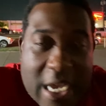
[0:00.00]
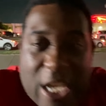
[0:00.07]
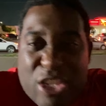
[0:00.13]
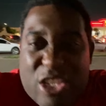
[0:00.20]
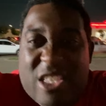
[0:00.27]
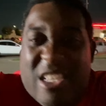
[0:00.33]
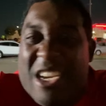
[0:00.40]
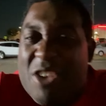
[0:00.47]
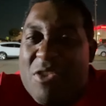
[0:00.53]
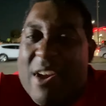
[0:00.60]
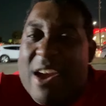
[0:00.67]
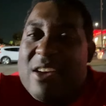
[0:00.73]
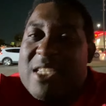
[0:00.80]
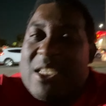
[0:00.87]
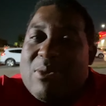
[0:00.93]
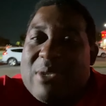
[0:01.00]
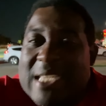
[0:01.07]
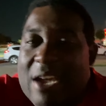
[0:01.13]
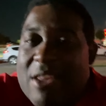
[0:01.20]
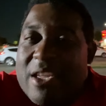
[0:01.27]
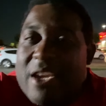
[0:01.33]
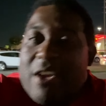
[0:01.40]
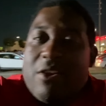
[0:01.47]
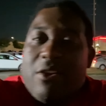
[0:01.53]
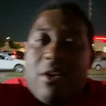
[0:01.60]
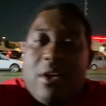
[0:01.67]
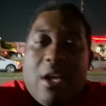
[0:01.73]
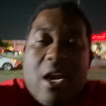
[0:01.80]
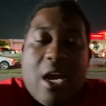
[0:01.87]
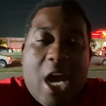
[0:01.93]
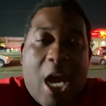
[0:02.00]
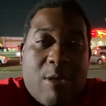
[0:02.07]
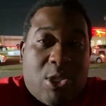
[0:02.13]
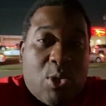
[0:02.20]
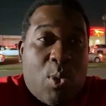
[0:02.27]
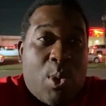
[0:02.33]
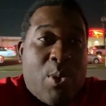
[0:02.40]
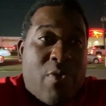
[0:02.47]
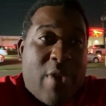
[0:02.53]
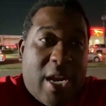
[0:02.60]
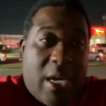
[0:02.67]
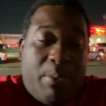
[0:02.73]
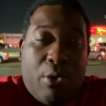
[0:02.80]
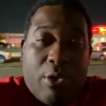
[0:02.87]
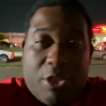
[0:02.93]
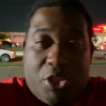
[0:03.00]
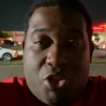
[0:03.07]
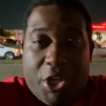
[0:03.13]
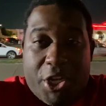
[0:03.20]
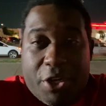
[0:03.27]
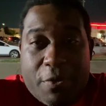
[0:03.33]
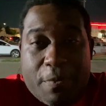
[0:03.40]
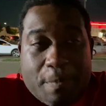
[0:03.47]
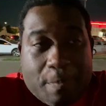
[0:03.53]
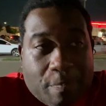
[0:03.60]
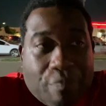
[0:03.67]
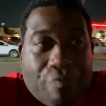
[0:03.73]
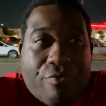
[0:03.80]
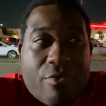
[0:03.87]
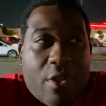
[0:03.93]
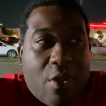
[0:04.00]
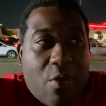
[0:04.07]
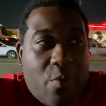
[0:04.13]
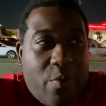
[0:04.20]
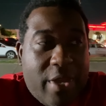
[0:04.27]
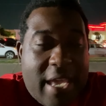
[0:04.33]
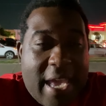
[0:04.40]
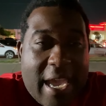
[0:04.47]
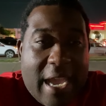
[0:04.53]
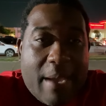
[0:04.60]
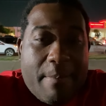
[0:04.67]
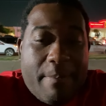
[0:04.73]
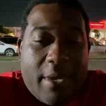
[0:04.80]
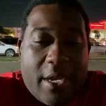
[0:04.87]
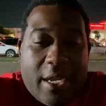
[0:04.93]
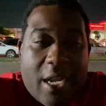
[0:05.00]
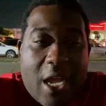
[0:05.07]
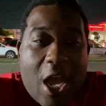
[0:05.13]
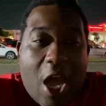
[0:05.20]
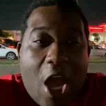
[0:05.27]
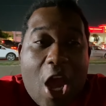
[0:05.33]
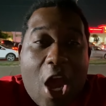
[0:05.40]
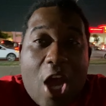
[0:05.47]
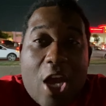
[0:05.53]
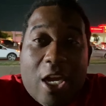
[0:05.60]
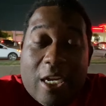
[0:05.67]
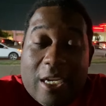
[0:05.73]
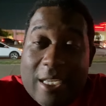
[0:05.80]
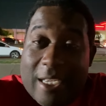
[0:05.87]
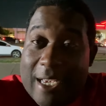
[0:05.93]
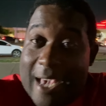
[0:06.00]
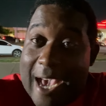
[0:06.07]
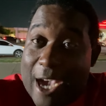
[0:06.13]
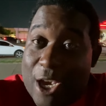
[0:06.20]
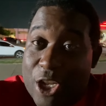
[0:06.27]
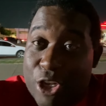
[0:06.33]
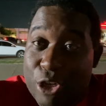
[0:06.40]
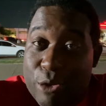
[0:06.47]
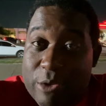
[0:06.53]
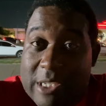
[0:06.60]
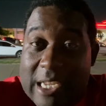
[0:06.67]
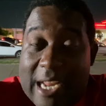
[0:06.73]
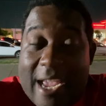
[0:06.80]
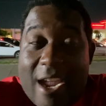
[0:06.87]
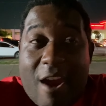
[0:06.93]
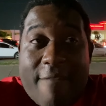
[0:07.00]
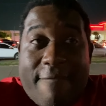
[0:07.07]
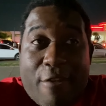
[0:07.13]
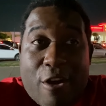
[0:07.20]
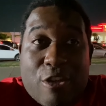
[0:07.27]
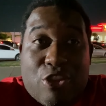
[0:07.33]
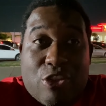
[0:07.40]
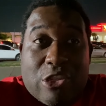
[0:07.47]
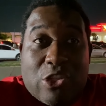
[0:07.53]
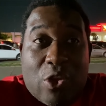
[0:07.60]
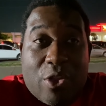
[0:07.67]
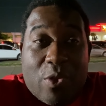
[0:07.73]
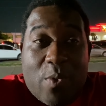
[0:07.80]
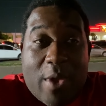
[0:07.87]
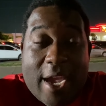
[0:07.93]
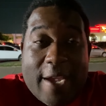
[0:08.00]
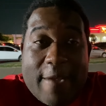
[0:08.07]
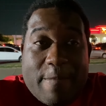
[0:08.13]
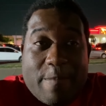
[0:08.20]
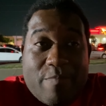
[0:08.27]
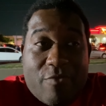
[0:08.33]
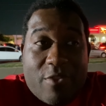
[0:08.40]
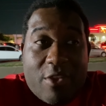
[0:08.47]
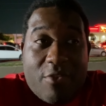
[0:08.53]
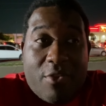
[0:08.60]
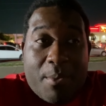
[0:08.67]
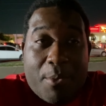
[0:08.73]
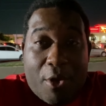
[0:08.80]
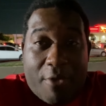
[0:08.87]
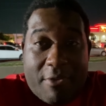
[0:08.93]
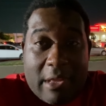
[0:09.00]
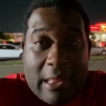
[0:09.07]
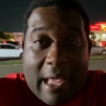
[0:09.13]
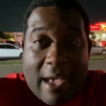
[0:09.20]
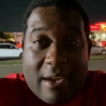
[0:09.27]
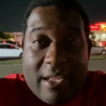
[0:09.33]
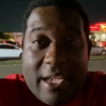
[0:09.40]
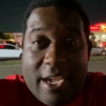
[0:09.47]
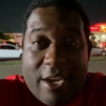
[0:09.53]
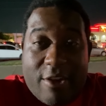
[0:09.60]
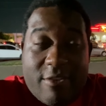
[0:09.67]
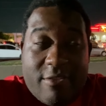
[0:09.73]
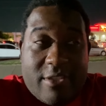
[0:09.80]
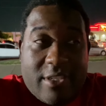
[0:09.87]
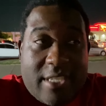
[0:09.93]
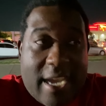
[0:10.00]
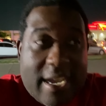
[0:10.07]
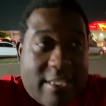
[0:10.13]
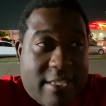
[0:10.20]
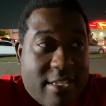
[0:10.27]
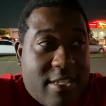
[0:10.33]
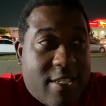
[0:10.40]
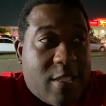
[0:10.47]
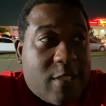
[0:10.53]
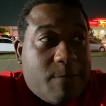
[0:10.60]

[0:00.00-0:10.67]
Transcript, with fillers: Just looking around, see what's out there. Also, when we're ready to pull the trigger, we can, but got good news today. Our furniture is on the way from North Carolina here to Texas.